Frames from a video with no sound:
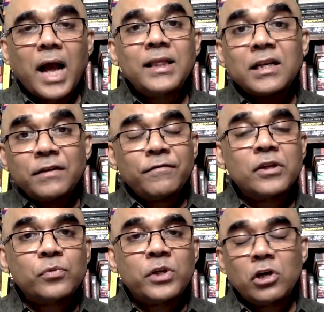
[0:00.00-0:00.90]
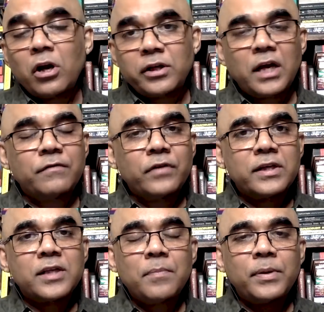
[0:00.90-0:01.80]
And the difference we did not get. For
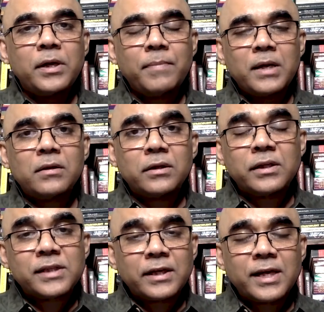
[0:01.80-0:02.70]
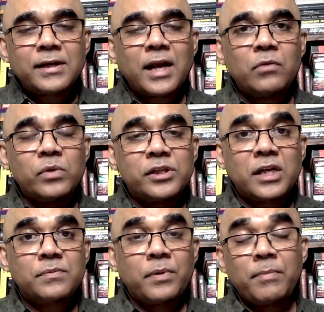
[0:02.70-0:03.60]
example, in Methagu, there's a great line which
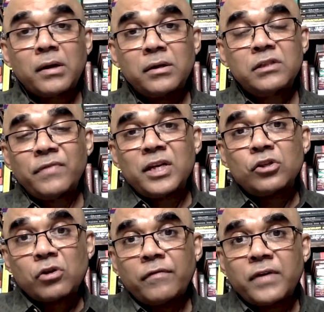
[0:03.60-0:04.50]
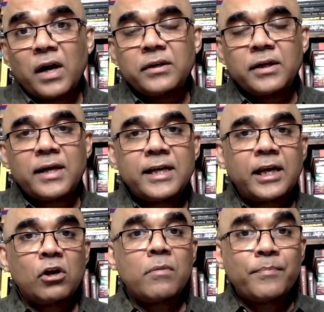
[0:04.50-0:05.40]
says, Prabhakaran is very soft-hearted and he
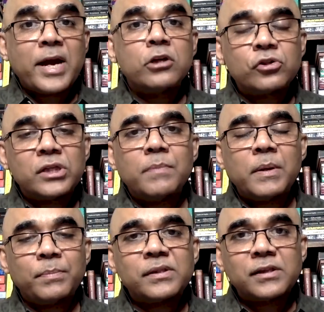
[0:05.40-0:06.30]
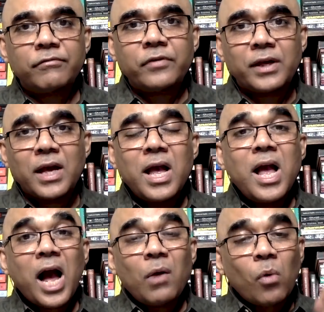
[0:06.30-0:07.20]
cannot bear to see people suffering.
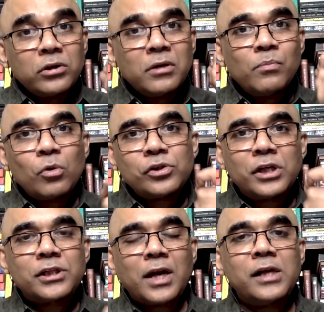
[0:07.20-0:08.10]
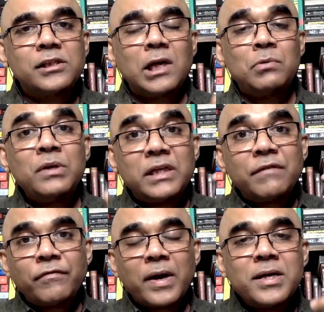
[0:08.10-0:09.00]
I wanted more such lines that would
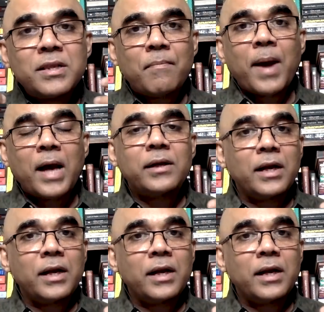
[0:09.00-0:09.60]
define the man